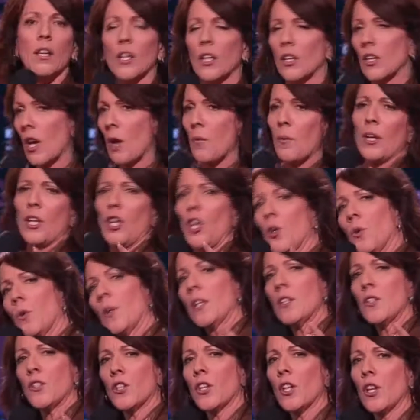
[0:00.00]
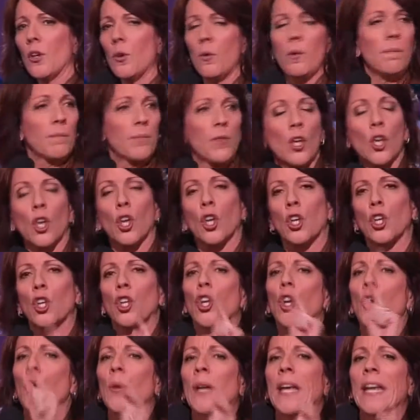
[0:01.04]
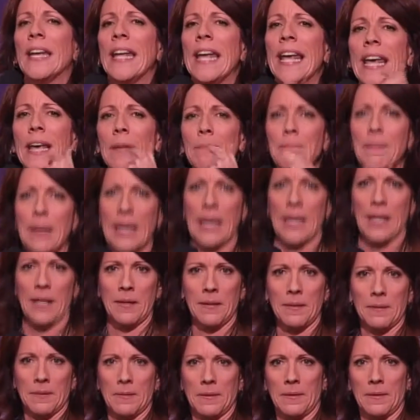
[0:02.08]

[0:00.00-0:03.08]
You know what you can do? You can hit me